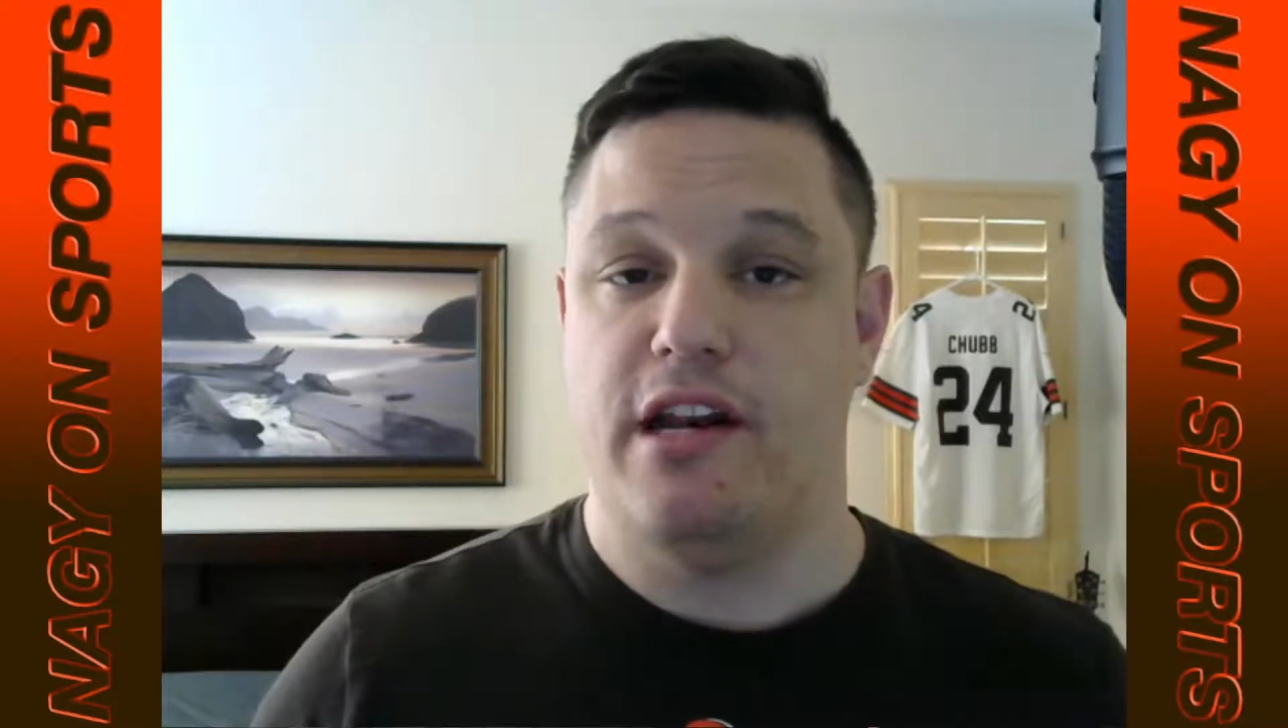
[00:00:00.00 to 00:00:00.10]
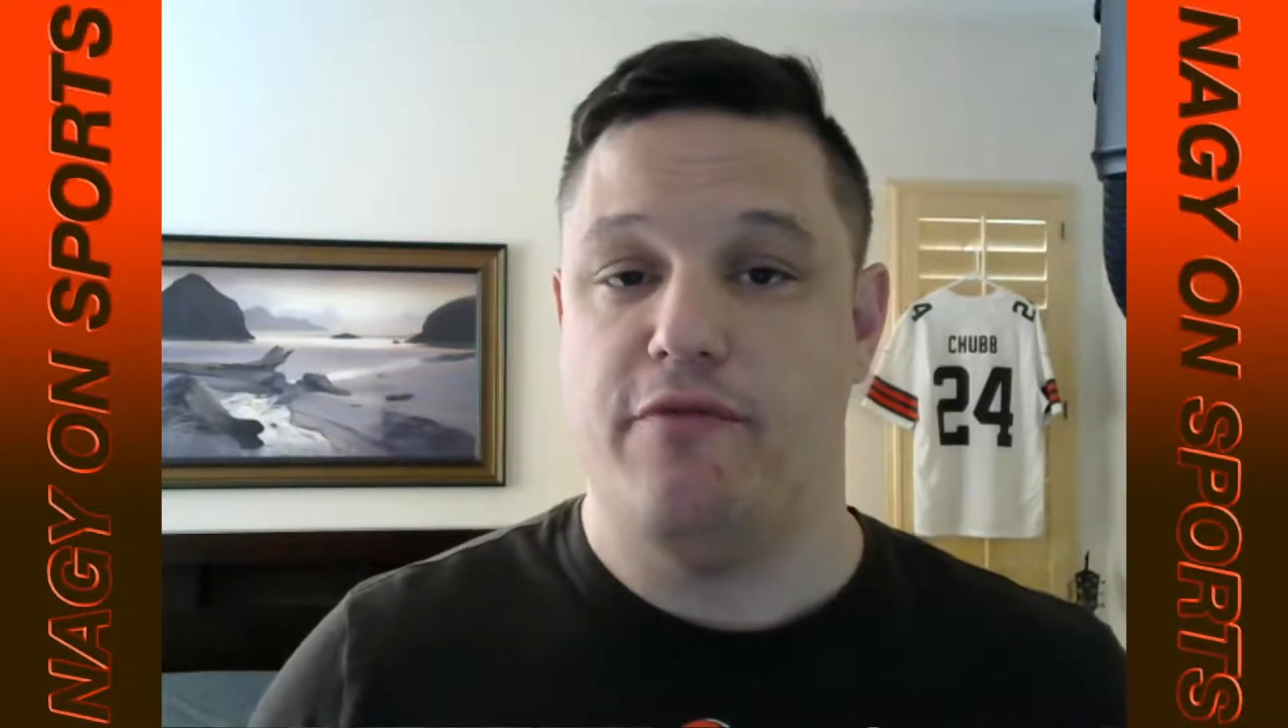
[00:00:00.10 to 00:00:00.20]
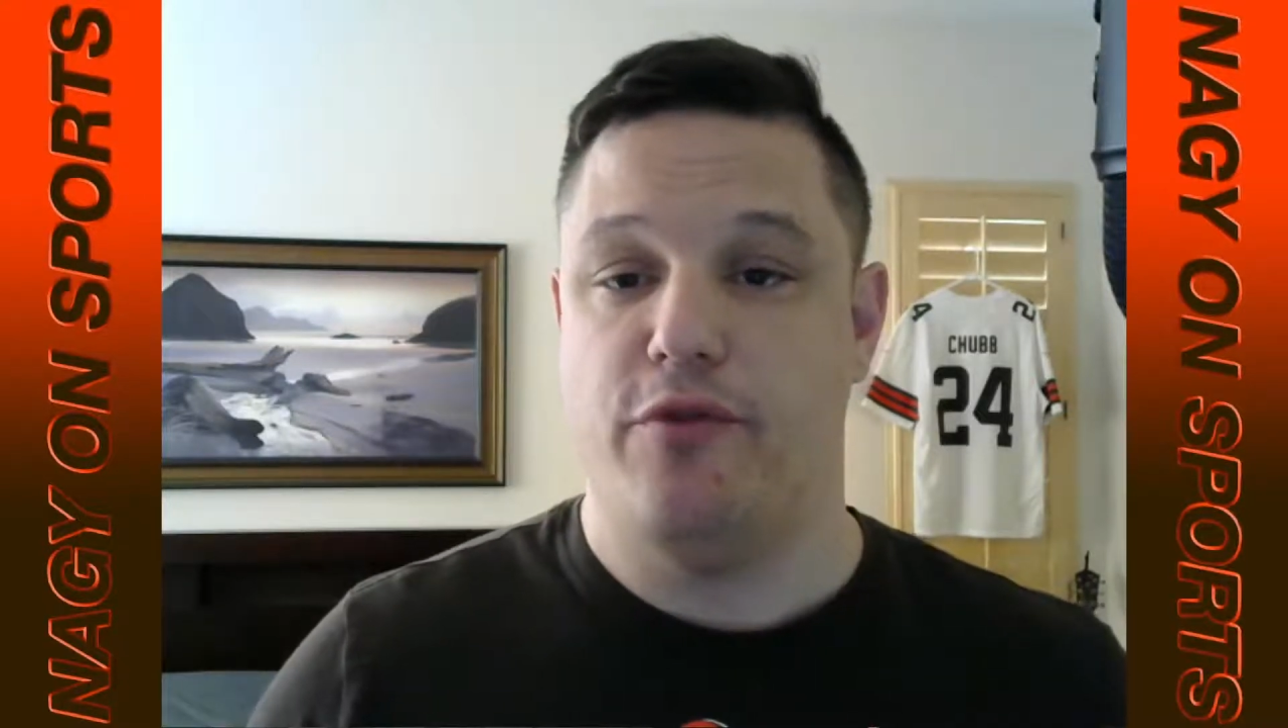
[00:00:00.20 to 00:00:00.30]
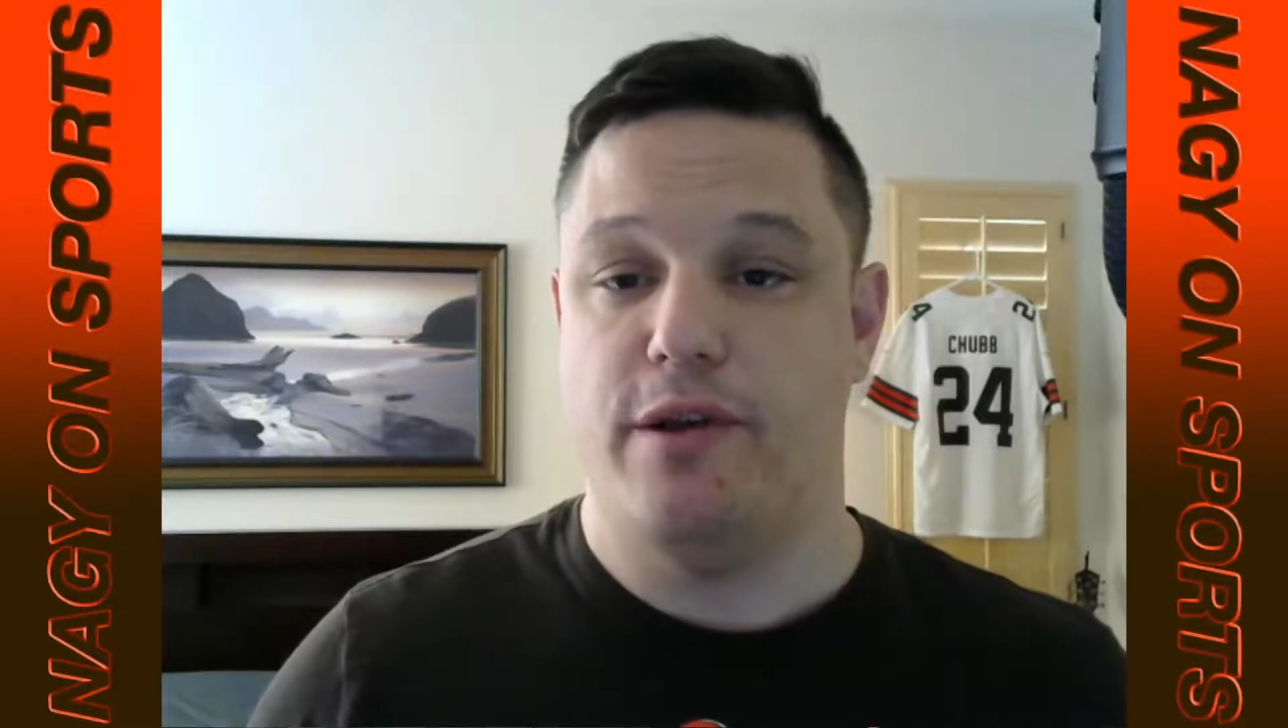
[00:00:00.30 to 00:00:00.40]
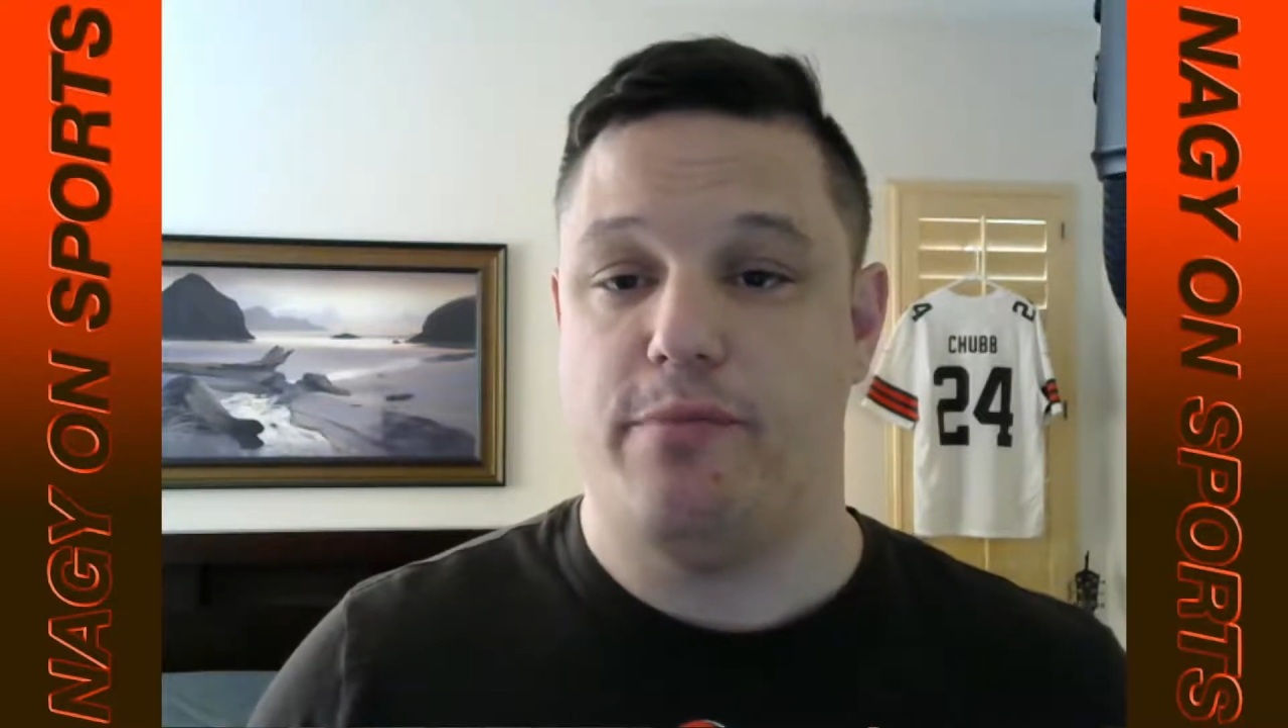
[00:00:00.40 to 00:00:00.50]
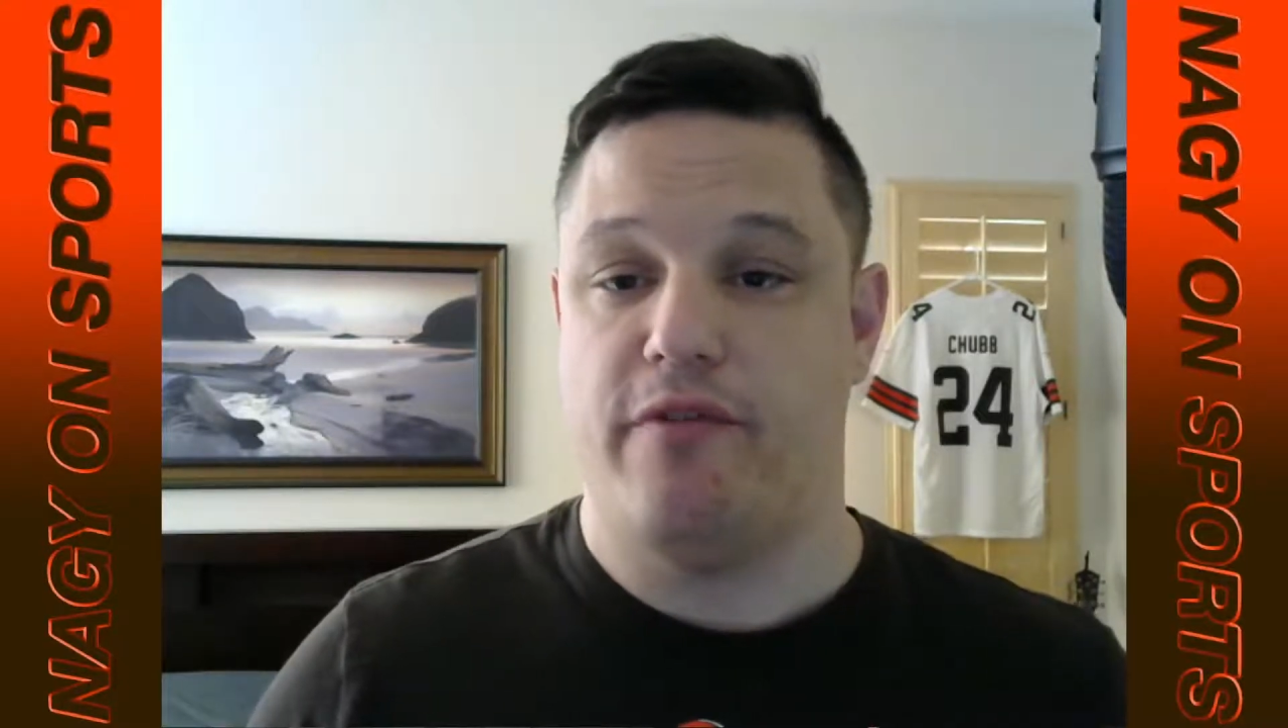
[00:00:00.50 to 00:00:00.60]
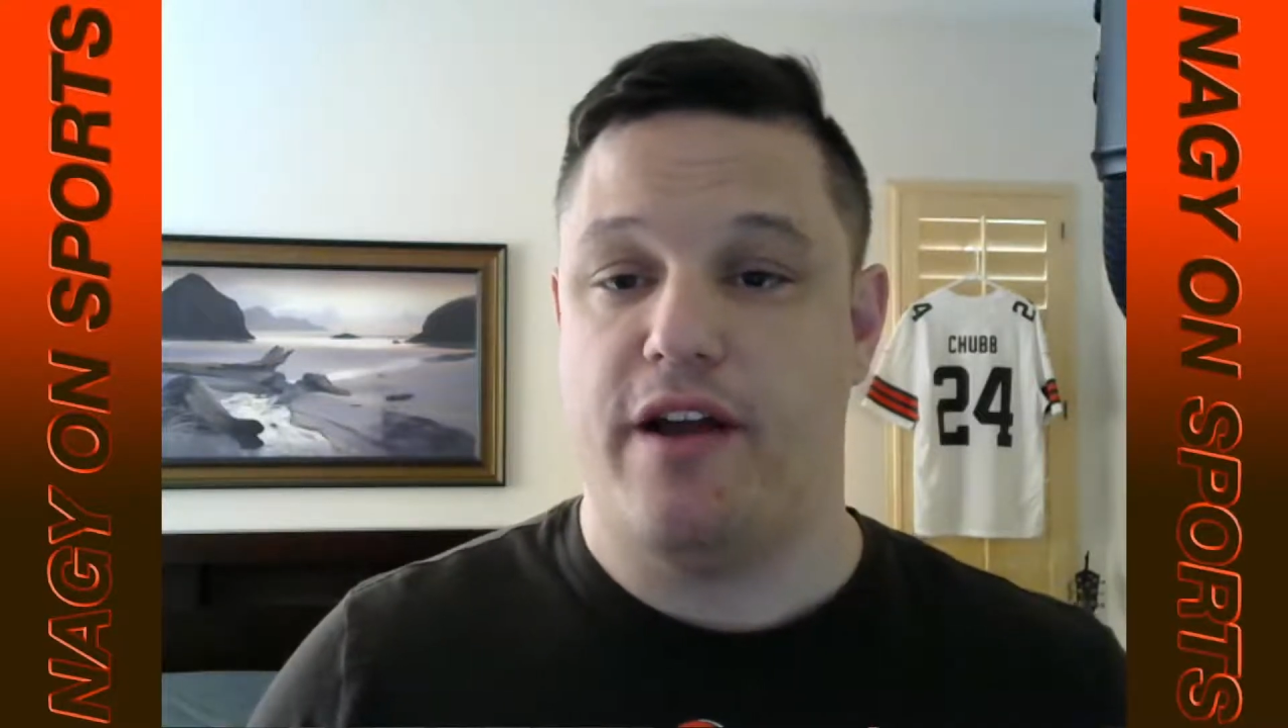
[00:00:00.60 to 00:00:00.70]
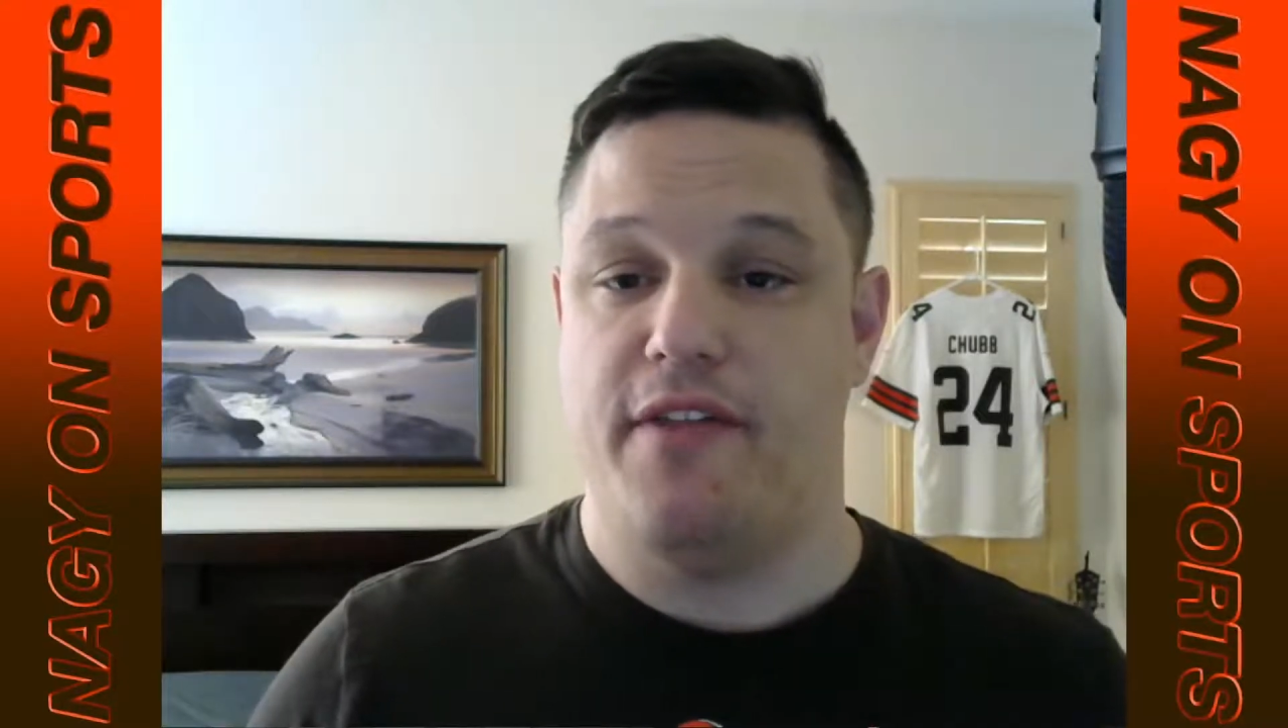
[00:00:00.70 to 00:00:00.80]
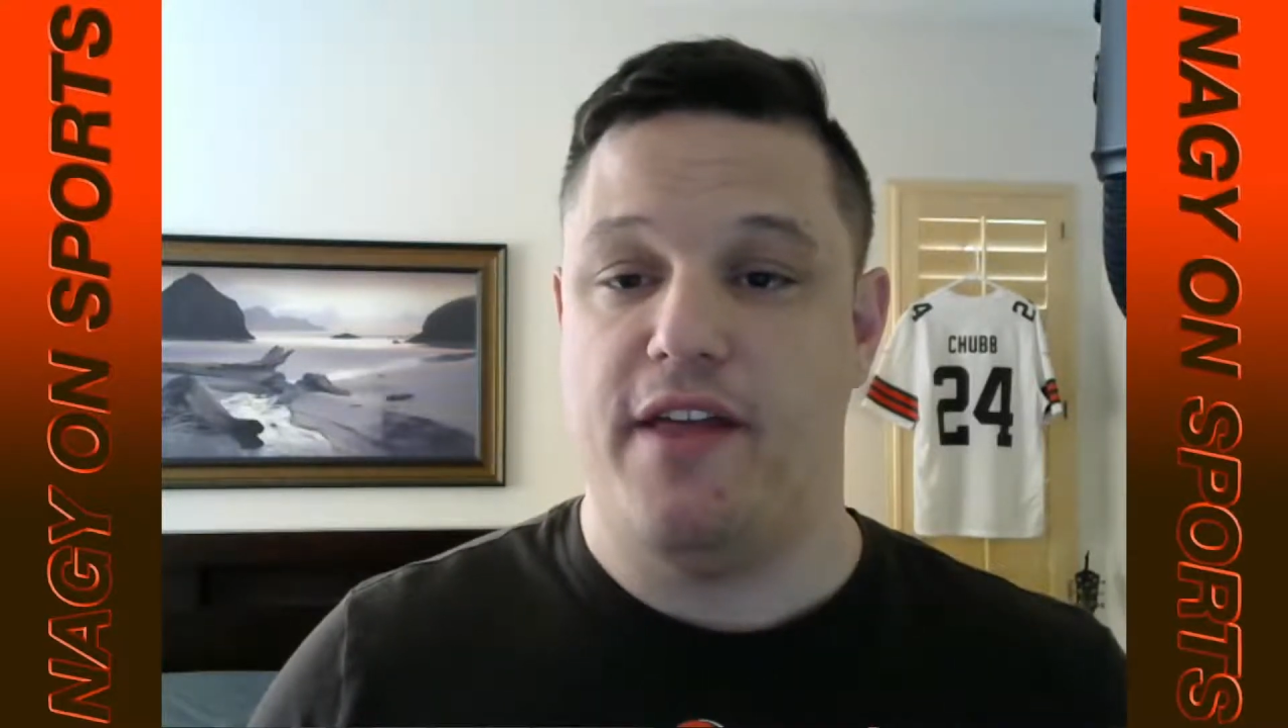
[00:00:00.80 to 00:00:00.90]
And if we provide